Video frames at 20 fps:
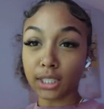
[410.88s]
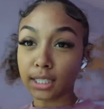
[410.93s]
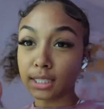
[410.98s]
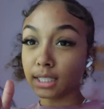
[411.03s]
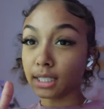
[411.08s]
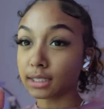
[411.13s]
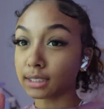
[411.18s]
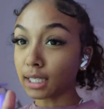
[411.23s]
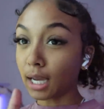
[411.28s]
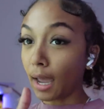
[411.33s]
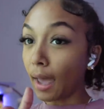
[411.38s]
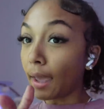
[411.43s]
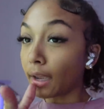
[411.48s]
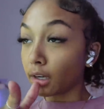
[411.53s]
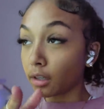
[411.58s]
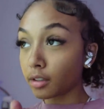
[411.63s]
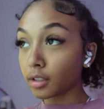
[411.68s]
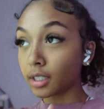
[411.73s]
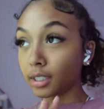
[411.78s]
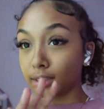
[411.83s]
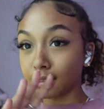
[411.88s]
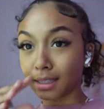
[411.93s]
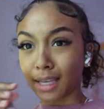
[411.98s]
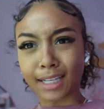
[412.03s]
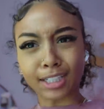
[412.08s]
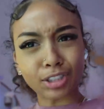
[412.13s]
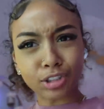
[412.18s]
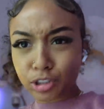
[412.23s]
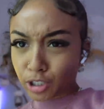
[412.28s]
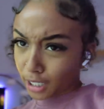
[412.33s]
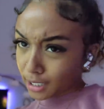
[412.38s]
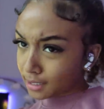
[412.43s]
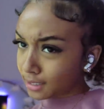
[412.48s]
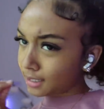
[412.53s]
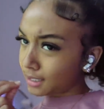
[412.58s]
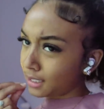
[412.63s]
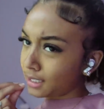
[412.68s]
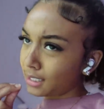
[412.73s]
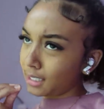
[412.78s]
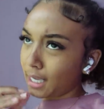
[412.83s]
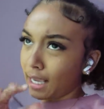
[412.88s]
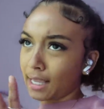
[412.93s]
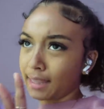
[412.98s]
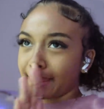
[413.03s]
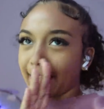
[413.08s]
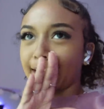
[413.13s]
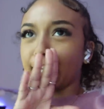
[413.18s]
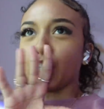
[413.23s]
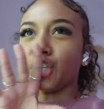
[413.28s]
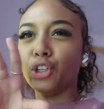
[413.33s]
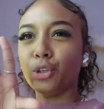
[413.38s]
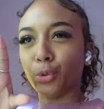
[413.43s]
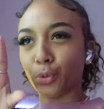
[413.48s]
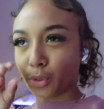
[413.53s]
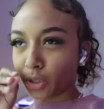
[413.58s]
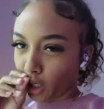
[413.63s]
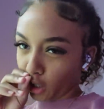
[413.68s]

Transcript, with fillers: said the attire is like dressy and like nude